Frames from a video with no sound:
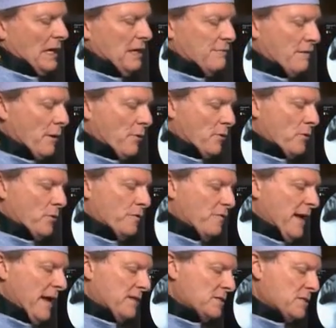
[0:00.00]
If I were
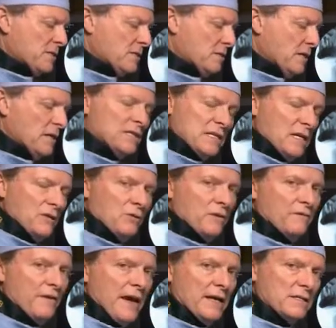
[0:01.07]
to continue
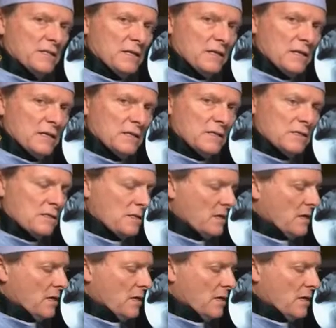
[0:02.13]
advancing this,